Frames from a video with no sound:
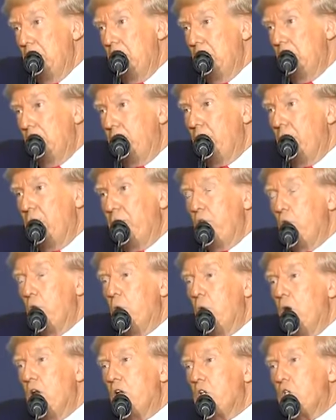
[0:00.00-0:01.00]
If you
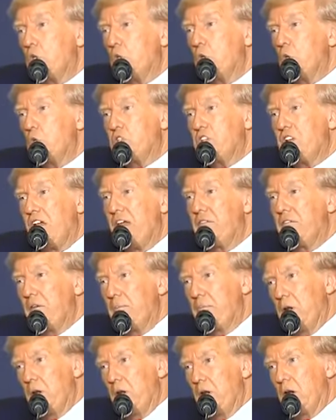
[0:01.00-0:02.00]
want to save
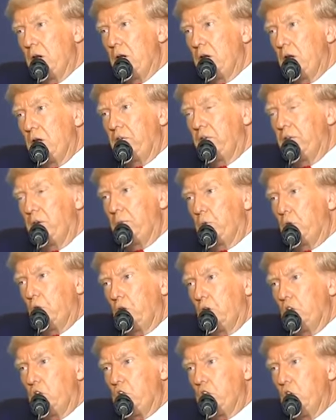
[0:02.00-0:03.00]
America from
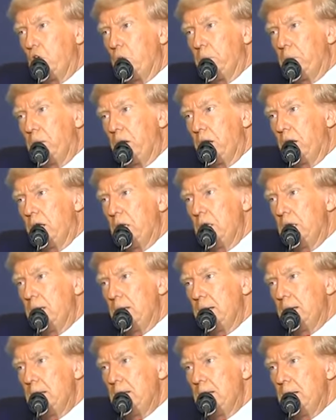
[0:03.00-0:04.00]
crooked Joe Biden
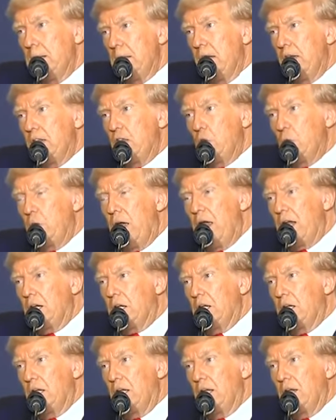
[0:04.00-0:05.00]
and the
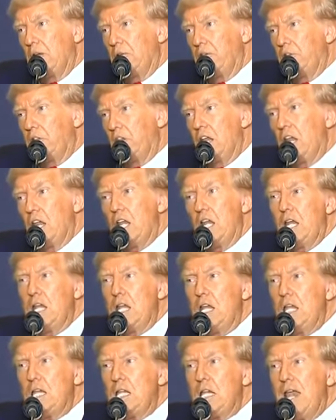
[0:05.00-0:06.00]
radical left, then
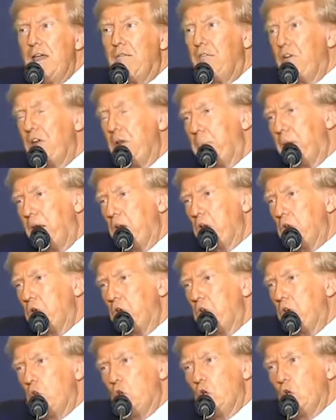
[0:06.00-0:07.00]
every
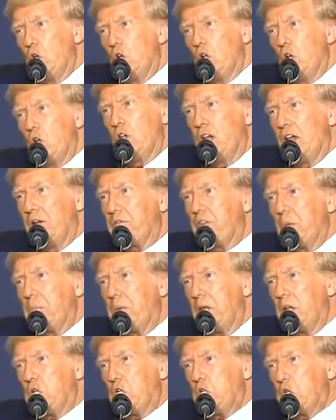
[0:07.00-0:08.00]
patriot you know, you to
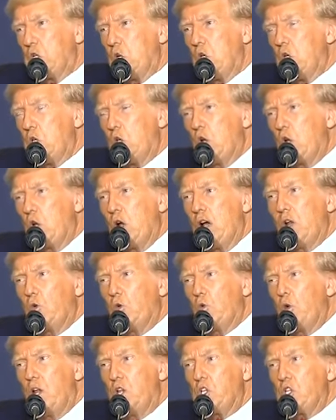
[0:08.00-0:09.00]
make sure you go out and
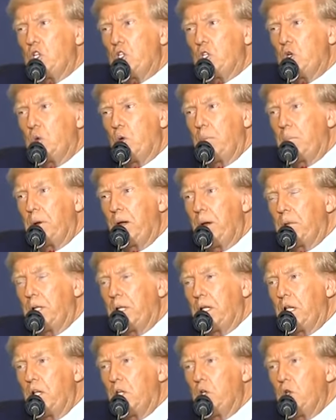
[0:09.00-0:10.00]
register
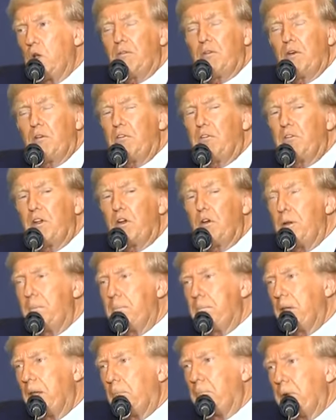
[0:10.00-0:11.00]
Republican. You have a very
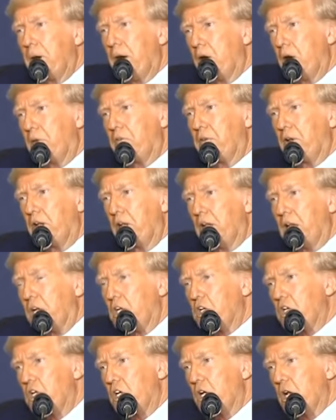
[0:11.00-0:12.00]
big, powerful
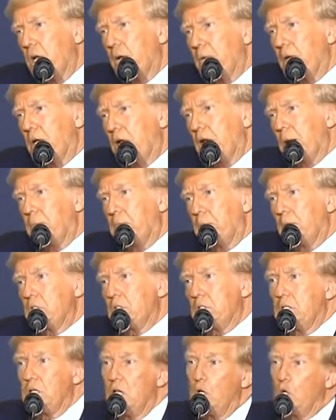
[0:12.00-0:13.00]
election coming up.
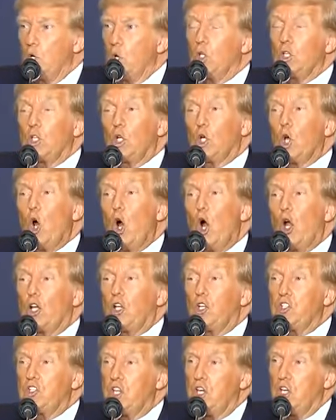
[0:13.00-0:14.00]
It's called a
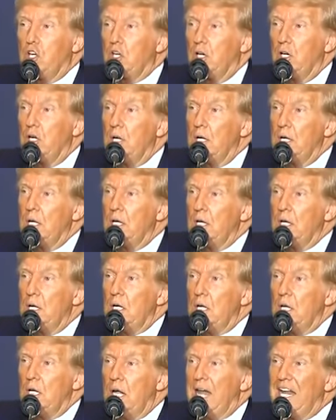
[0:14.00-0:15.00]
caucus here.
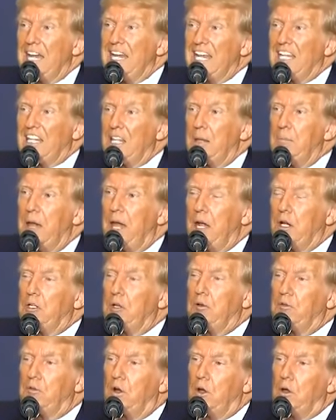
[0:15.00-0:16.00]
And get them out to
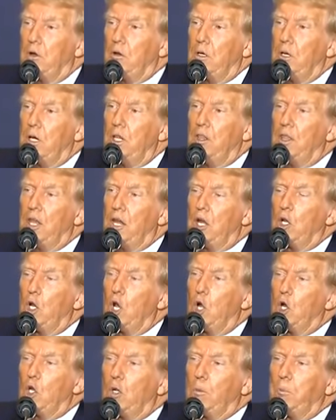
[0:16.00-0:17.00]
vote in their
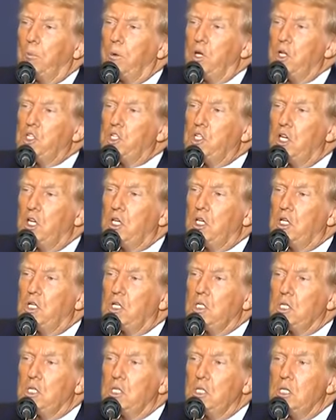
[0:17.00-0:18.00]
local
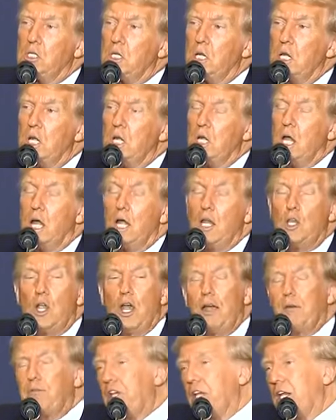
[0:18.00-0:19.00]
precincts. And you
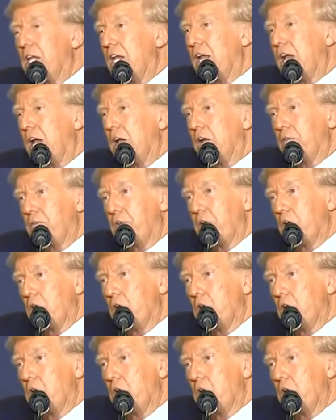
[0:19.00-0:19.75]
have to get out and vote